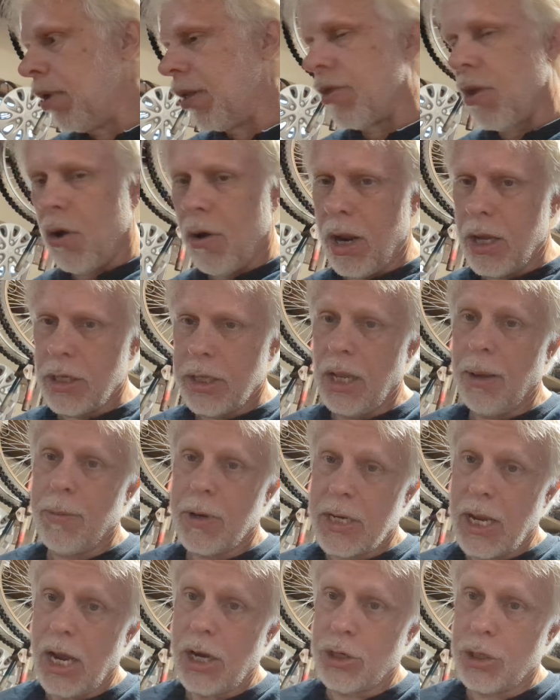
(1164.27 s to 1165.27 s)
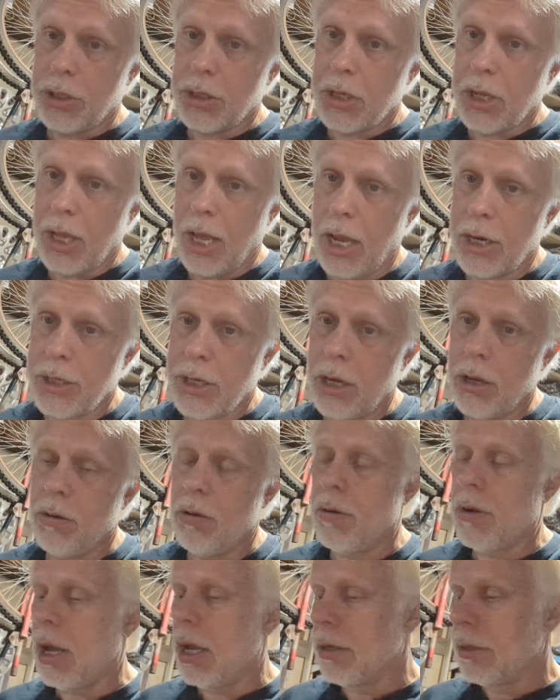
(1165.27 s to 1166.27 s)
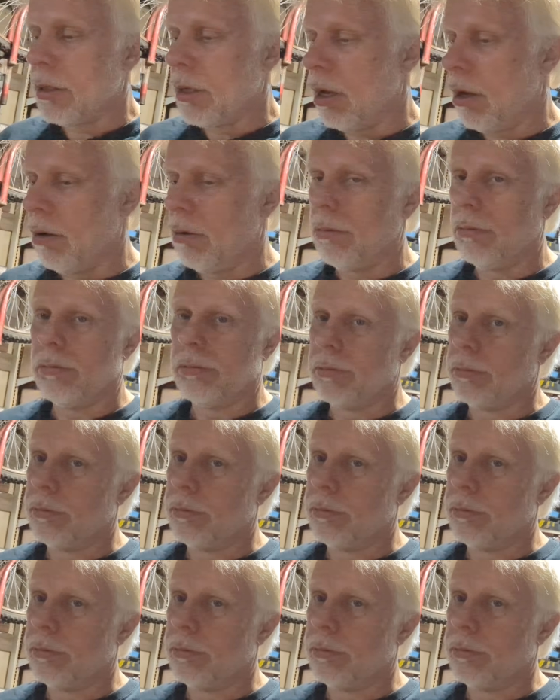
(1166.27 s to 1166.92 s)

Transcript: there is limitations to that too. Okay, so